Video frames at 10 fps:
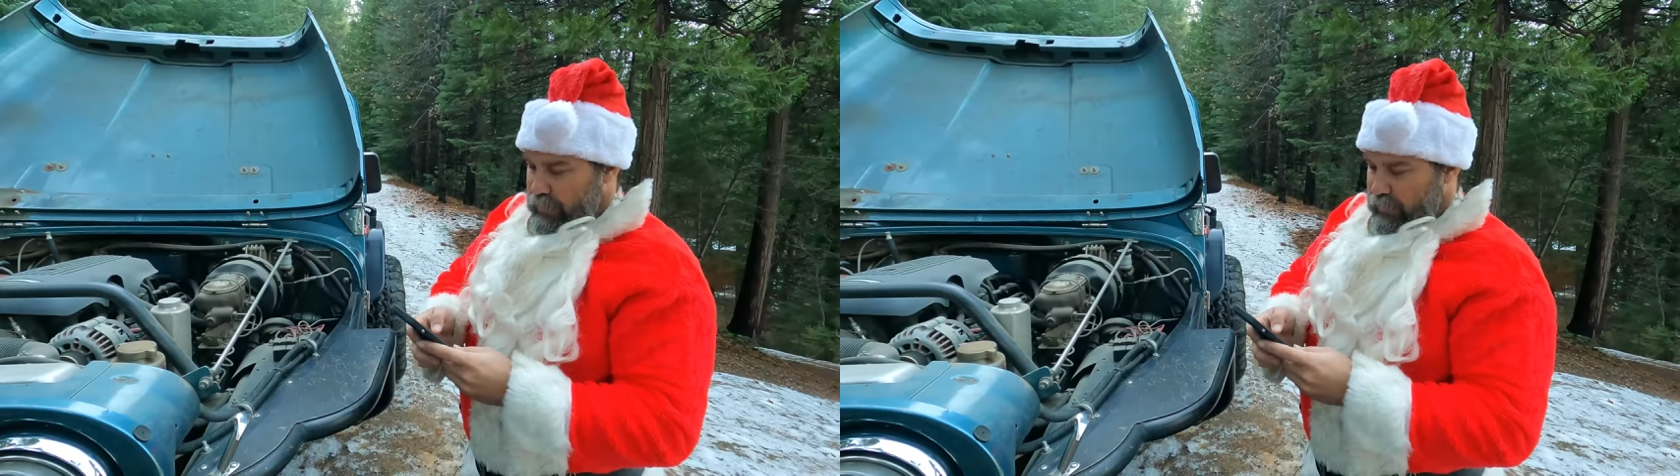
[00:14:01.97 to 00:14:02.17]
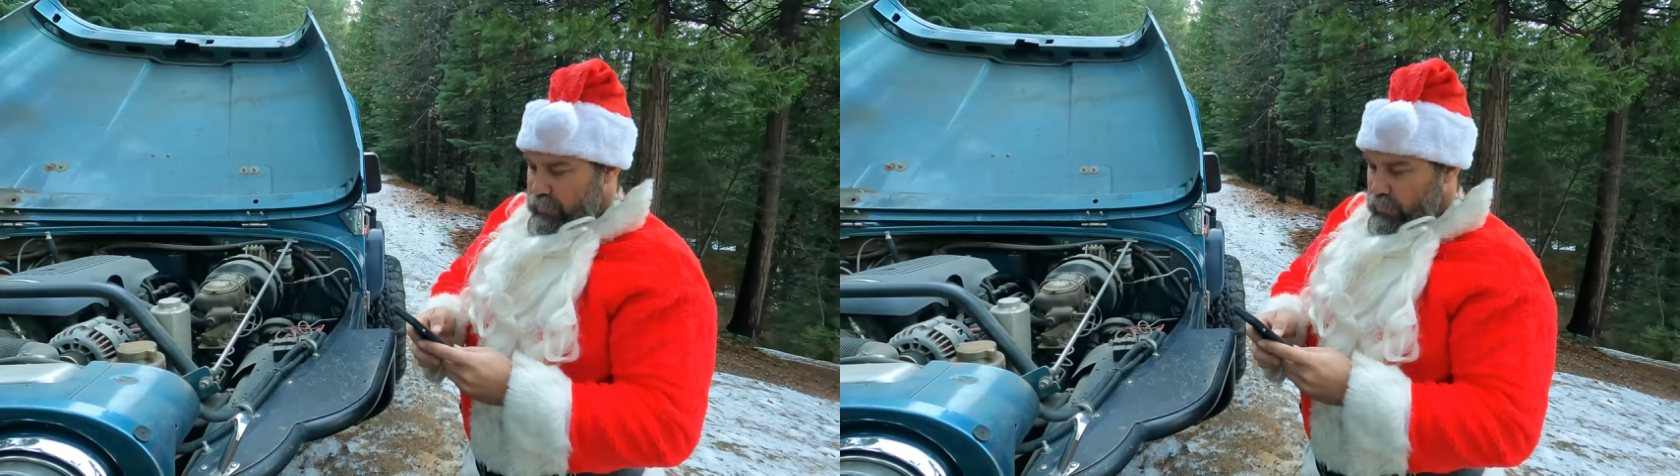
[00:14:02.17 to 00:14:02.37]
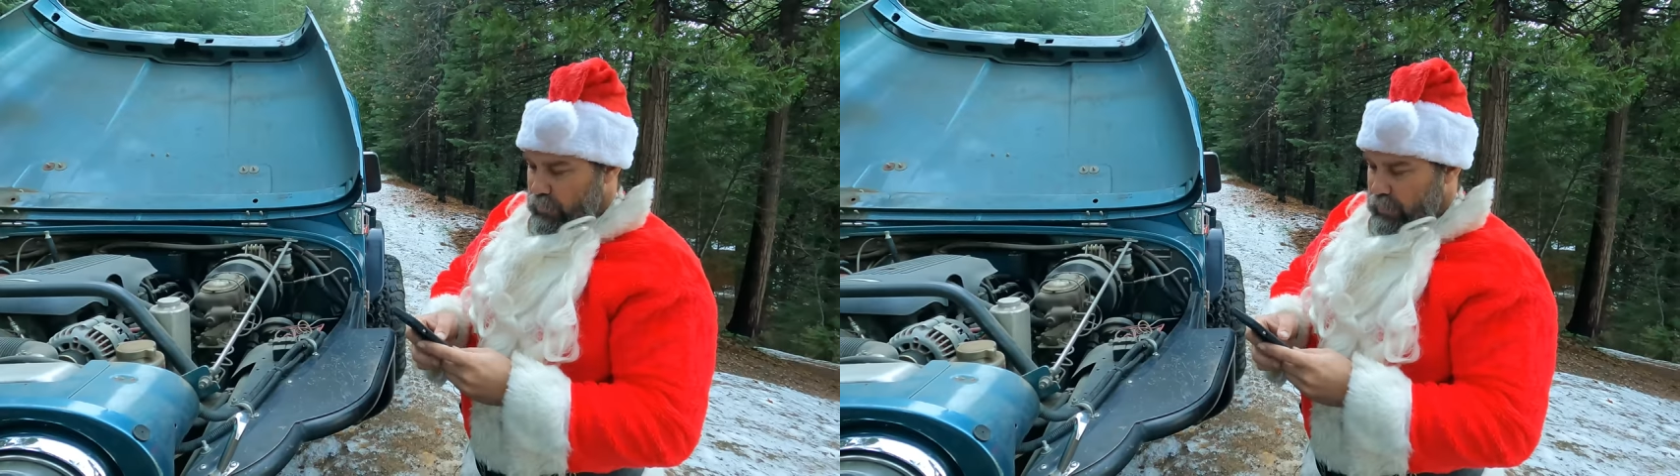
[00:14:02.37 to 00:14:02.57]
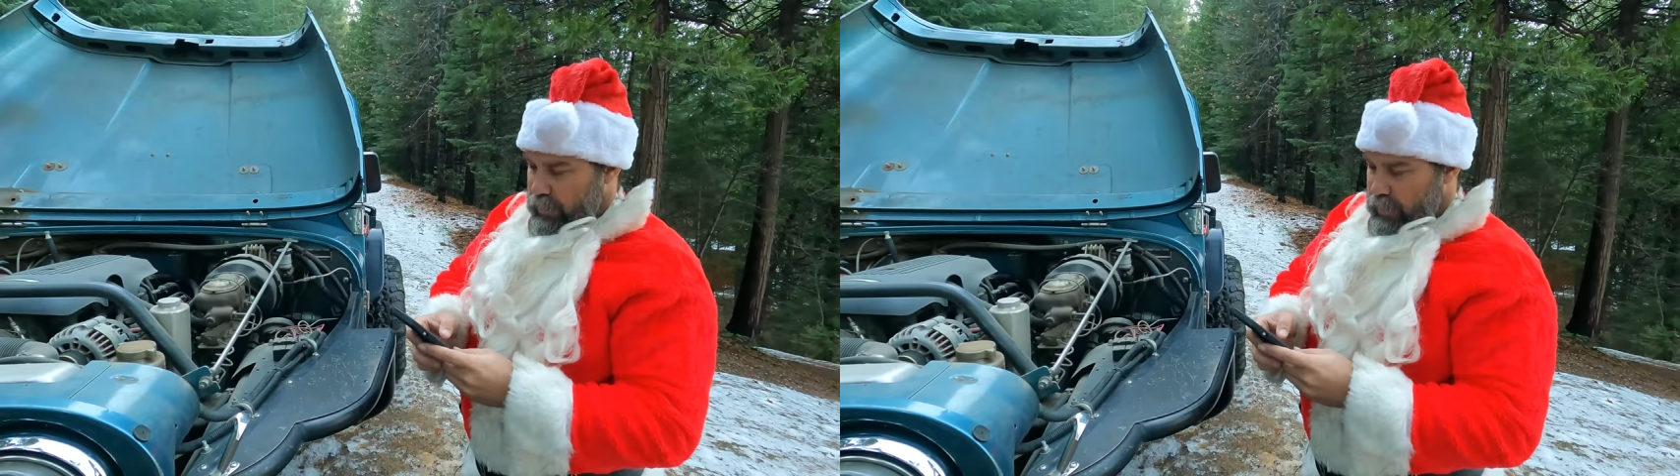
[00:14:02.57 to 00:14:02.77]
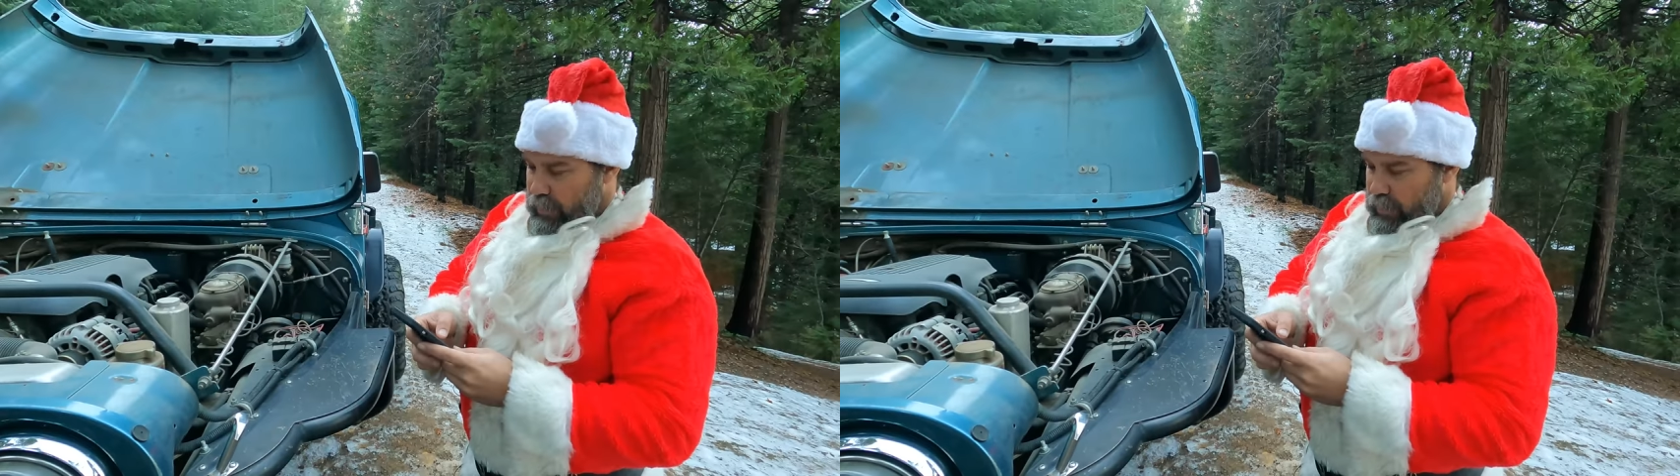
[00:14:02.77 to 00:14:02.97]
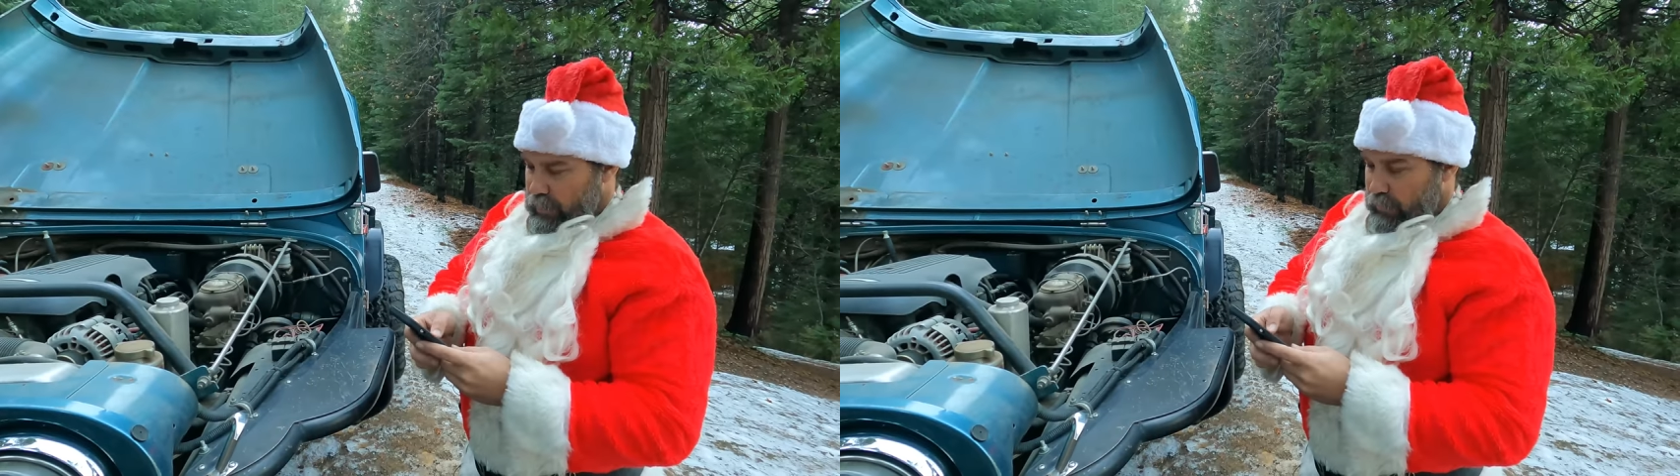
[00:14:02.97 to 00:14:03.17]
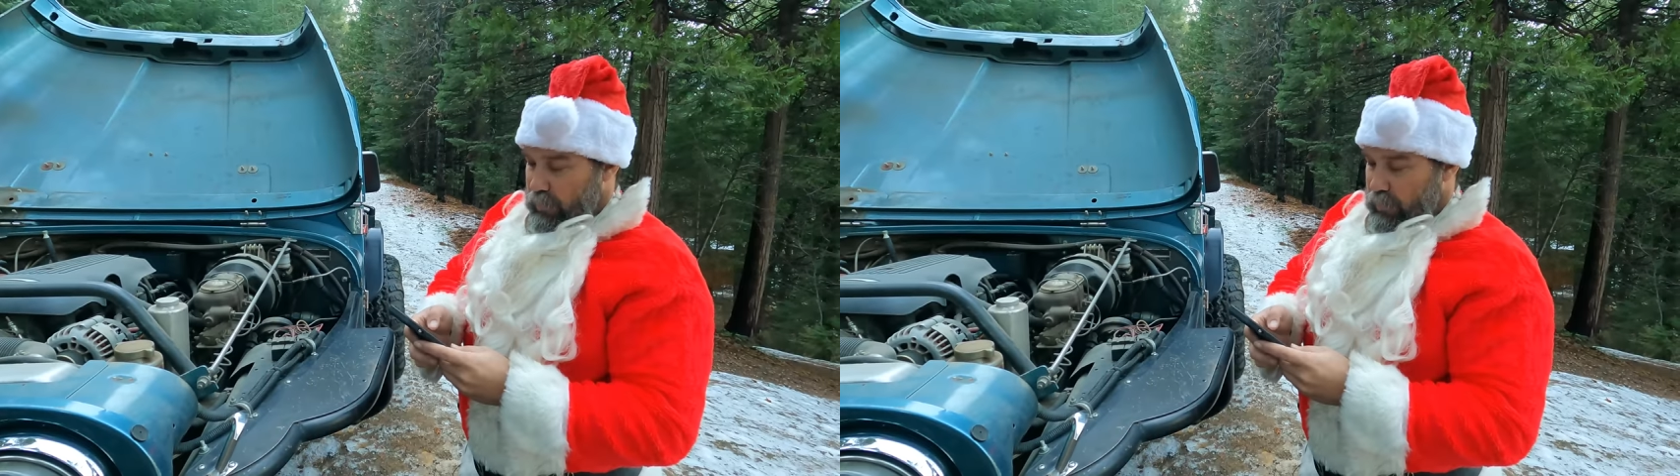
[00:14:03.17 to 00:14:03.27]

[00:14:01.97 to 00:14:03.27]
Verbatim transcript: of torque. It was